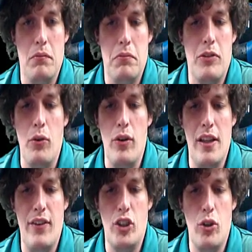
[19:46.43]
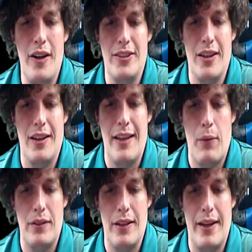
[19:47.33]
Don't really have a choice on that
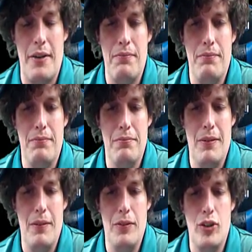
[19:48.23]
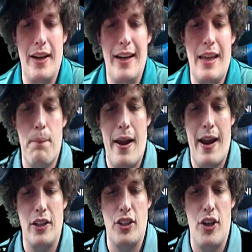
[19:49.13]
one, lady. Trying to get
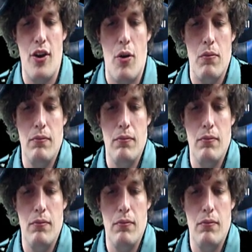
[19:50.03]
past you.